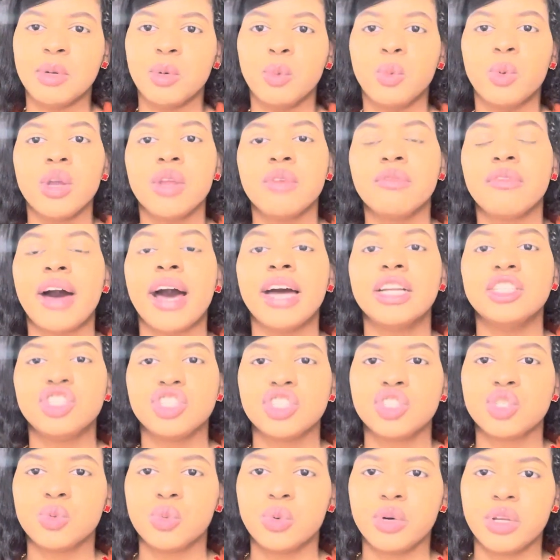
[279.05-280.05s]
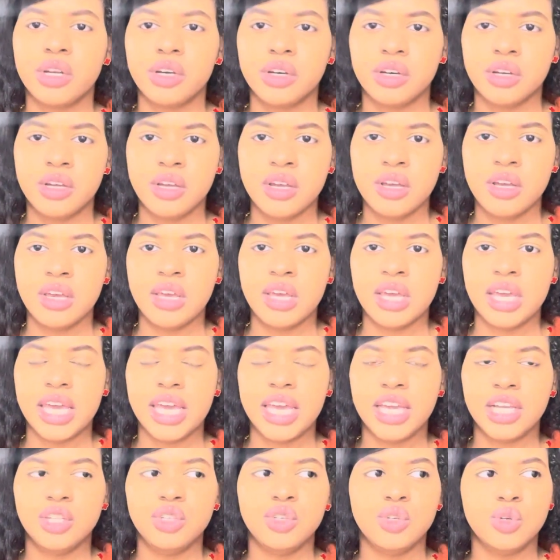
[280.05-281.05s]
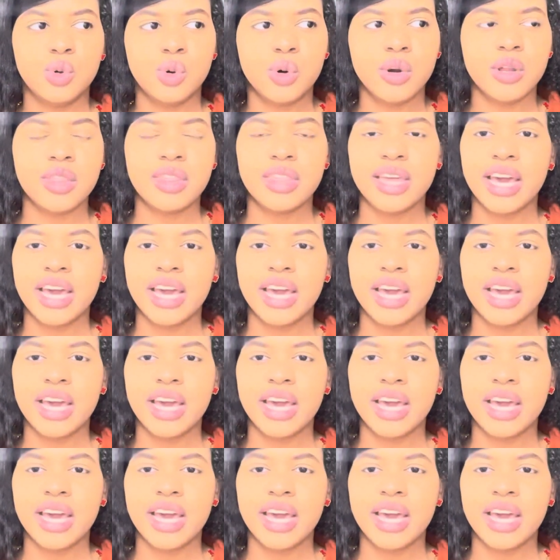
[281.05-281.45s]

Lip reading: What if I just would have ignored